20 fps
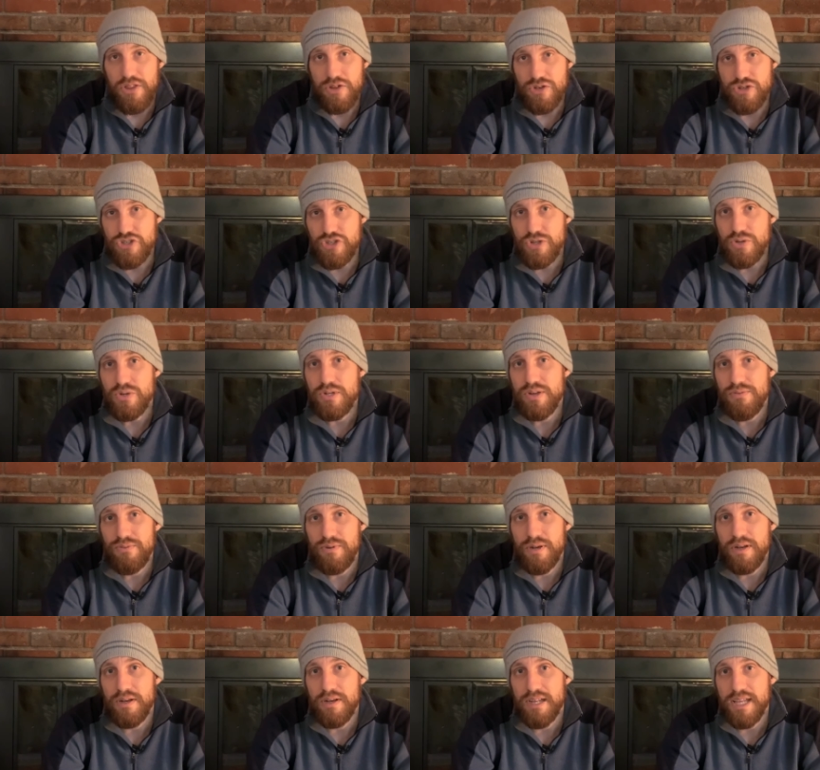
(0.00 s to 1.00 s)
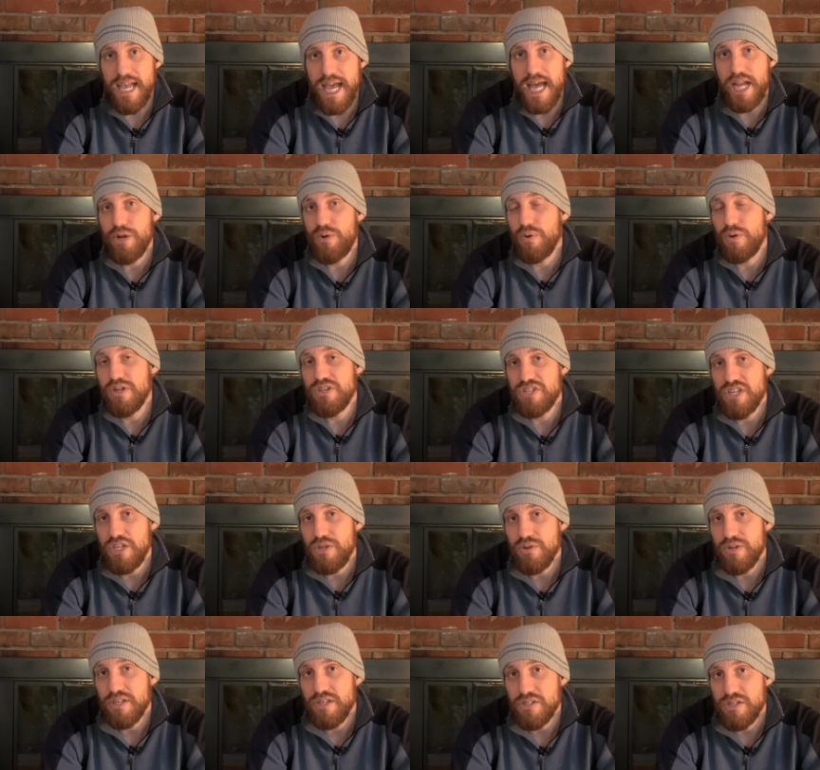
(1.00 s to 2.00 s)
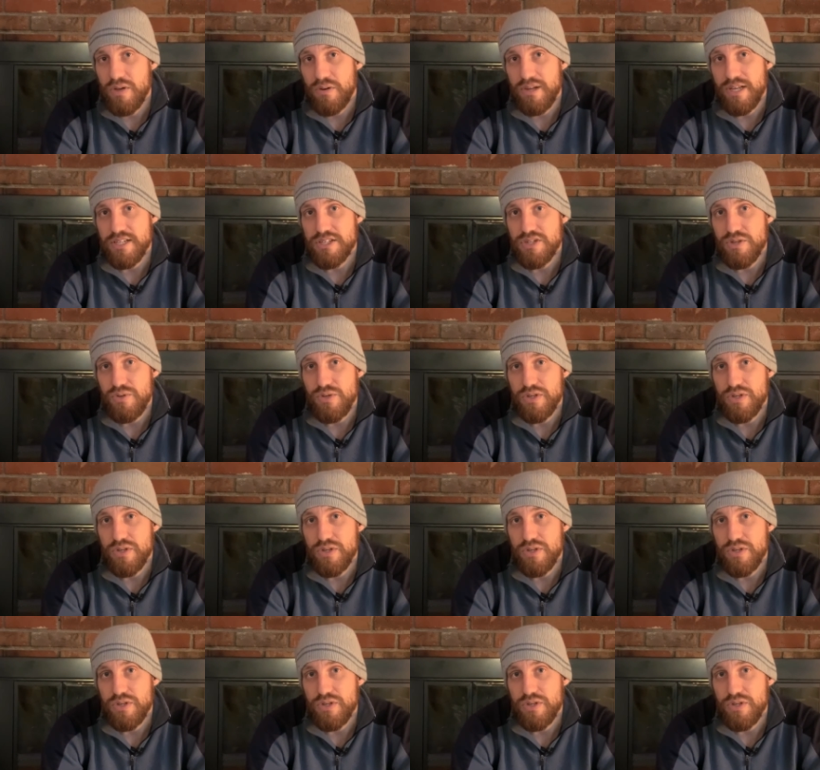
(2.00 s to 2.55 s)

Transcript: there's two different categories that you can donate to.